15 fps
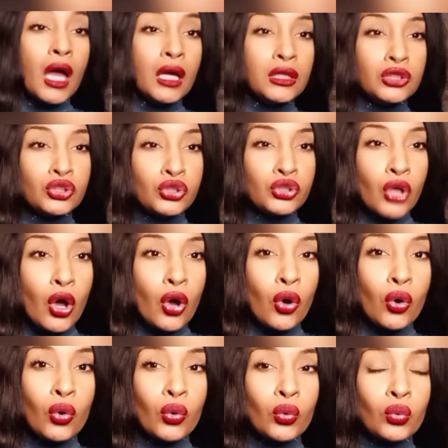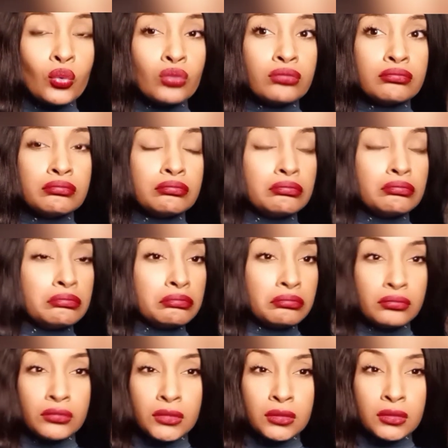So
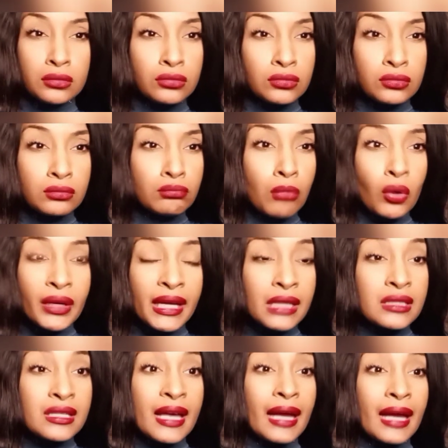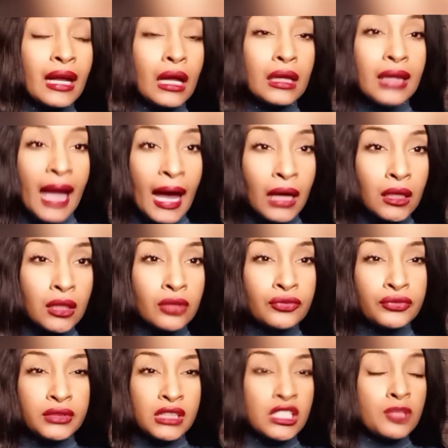Monique said a lot
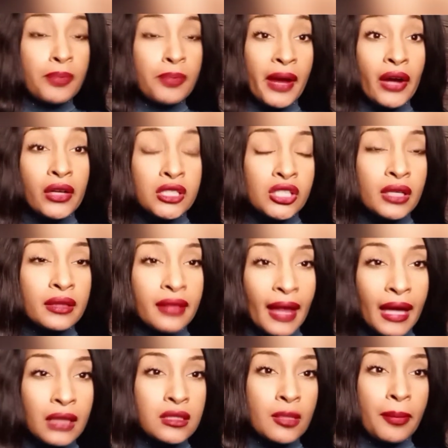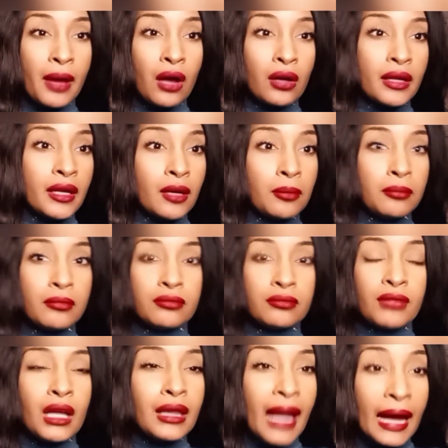of disparaging things about him,
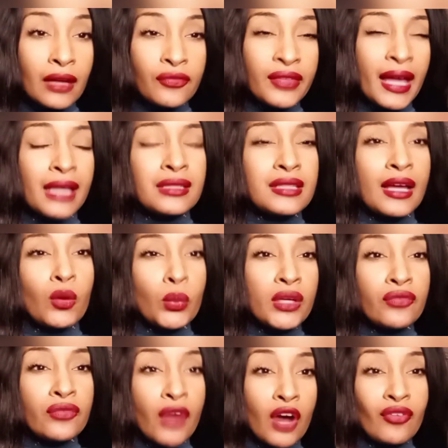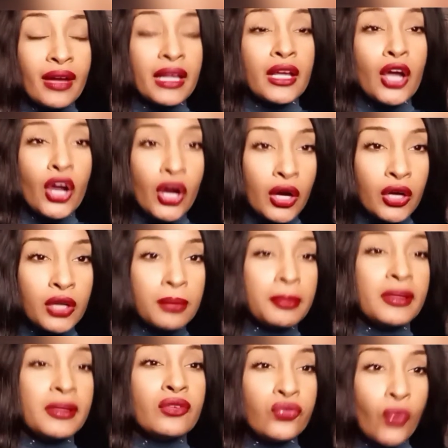a lot of things that we've already heard
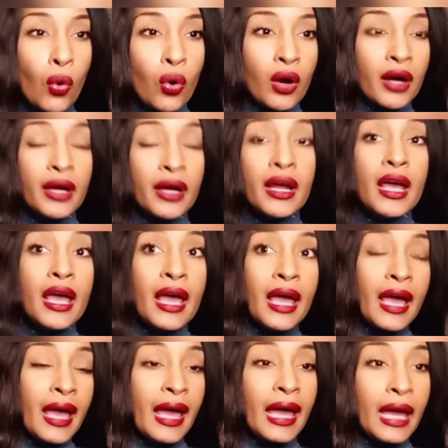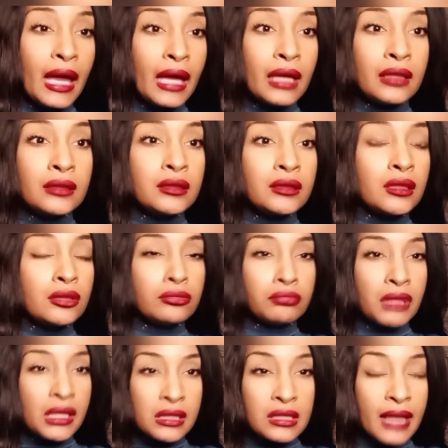before, and
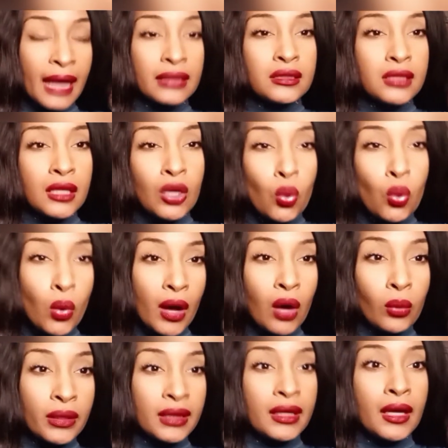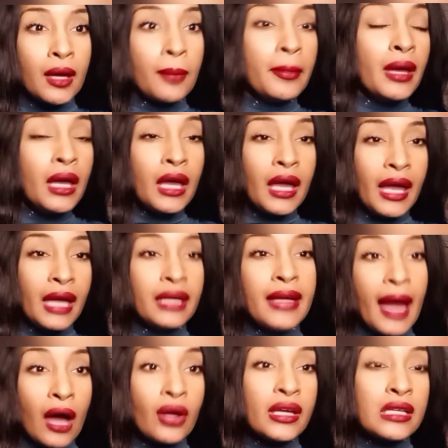it's not sitting well with him, and
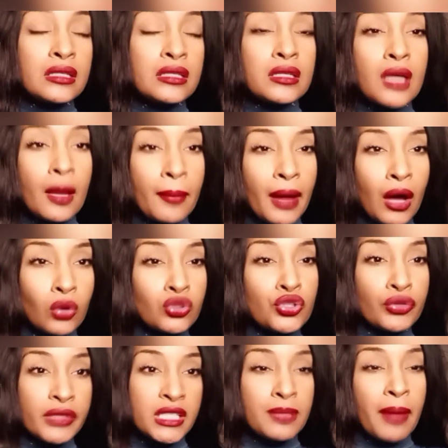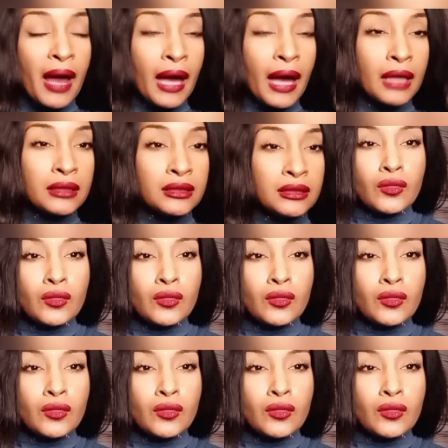now he's come out to respond.